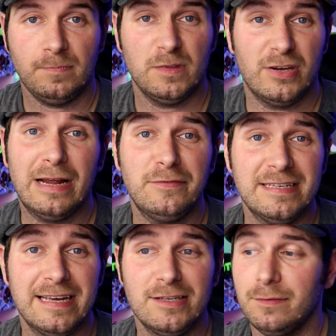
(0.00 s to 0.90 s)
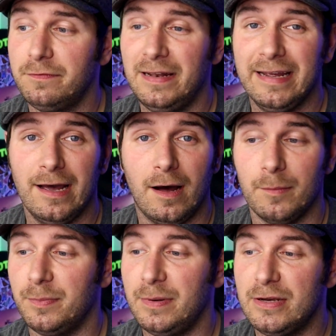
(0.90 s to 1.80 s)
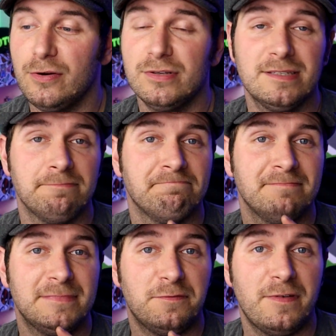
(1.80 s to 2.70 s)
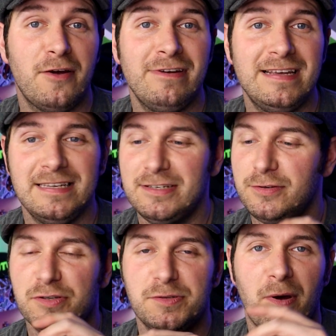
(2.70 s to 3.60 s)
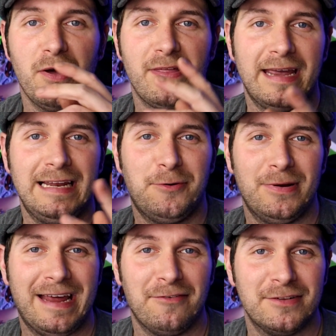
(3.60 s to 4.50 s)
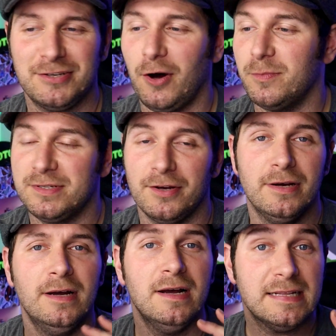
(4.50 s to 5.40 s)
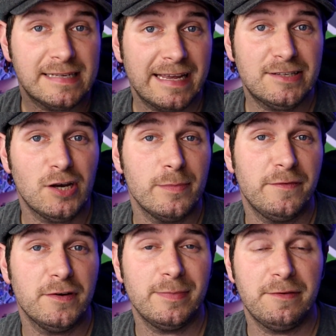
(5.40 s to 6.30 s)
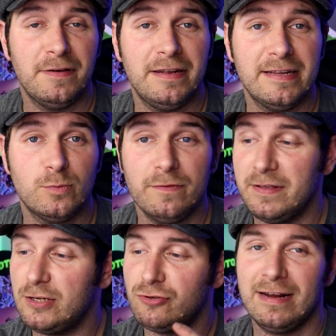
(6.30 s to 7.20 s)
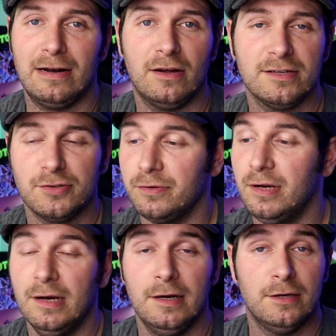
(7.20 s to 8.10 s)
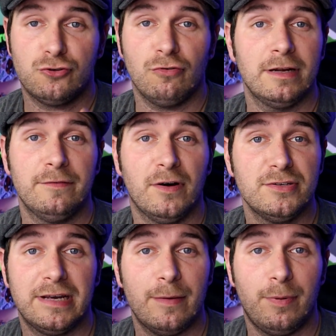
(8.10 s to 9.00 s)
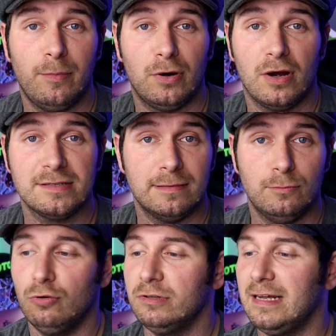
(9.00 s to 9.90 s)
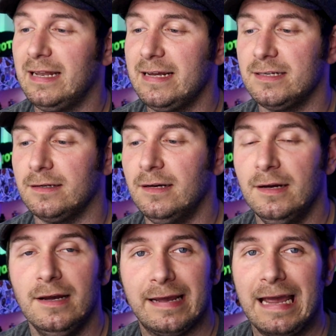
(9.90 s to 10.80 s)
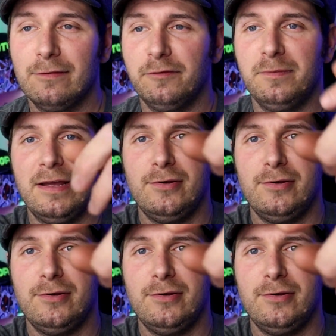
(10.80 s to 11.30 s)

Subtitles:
You're gonna have to take your time filling it up because it's very easy to spurt that e-liquid out of the top. So take your time if you're going to be filling this with the straight glass on. Strongly advise you get a bubble glass. More on that later. Carrying on from there,